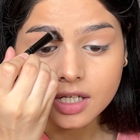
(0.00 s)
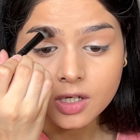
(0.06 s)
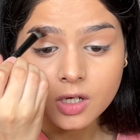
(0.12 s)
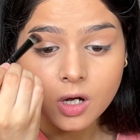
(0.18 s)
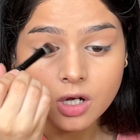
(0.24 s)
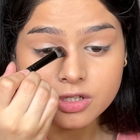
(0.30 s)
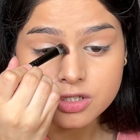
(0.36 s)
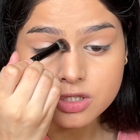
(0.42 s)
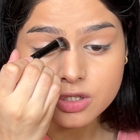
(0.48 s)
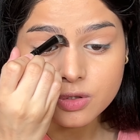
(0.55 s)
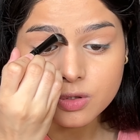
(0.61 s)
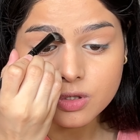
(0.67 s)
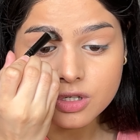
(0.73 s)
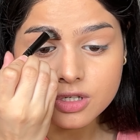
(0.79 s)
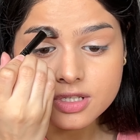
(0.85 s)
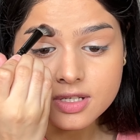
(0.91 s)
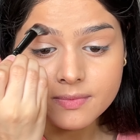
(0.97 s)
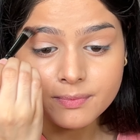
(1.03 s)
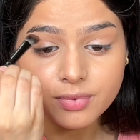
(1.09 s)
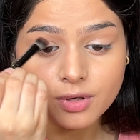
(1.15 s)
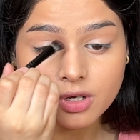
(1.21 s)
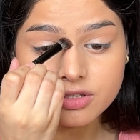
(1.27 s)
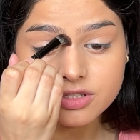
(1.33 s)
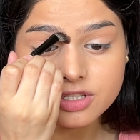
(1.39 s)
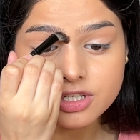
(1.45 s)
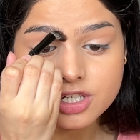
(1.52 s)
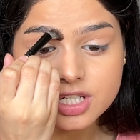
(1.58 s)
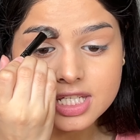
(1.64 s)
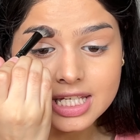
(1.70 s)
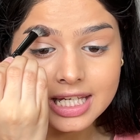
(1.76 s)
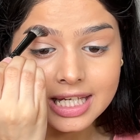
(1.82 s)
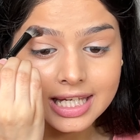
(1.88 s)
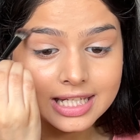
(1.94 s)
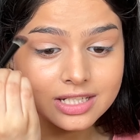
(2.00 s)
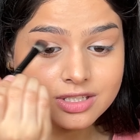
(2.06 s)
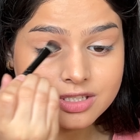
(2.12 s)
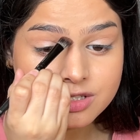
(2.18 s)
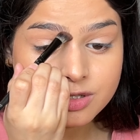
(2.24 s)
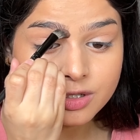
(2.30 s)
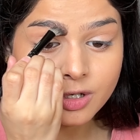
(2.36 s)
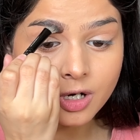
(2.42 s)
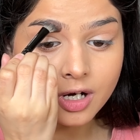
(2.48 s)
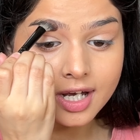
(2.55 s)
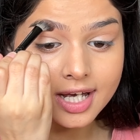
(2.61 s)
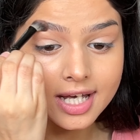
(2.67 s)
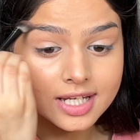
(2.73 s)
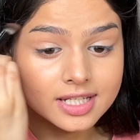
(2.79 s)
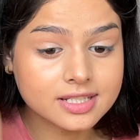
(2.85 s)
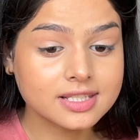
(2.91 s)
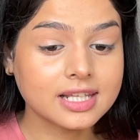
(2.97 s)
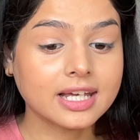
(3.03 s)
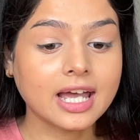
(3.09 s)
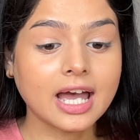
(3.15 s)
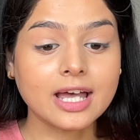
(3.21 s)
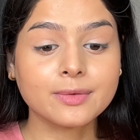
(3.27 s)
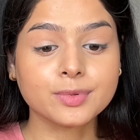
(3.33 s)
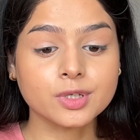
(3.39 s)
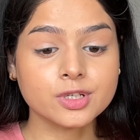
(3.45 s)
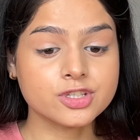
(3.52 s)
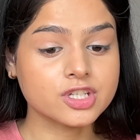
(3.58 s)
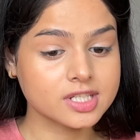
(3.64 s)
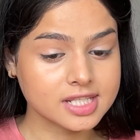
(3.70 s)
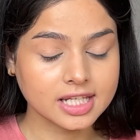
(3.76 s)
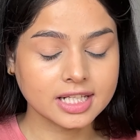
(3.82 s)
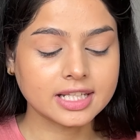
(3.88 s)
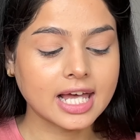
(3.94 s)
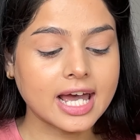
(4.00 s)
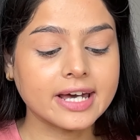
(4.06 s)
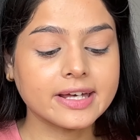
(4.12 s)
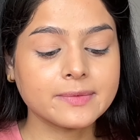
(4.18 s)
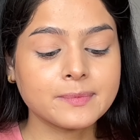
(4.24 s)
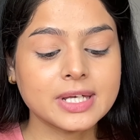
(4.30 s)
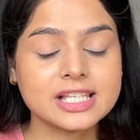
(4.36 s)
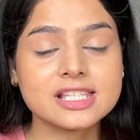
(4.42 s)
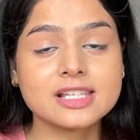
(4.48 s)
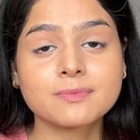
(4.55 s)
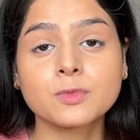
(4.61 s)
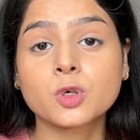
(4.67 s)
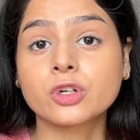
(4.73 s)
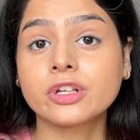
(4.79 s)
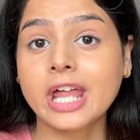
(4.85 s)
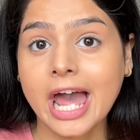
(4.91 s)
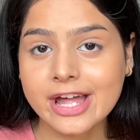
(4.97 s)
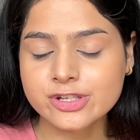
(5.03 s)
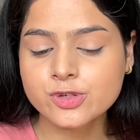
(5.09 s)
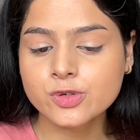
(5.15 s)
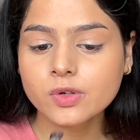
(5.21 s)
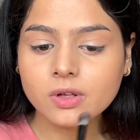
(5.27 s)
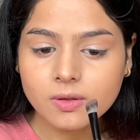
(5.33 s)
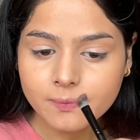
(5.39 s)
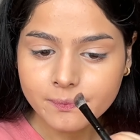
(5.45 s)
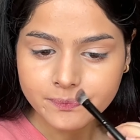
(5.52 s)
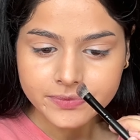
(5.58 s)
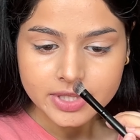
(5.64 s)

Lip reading: contours and bronzers into your eyes, like eyebrows, just like that. It makes it more natural.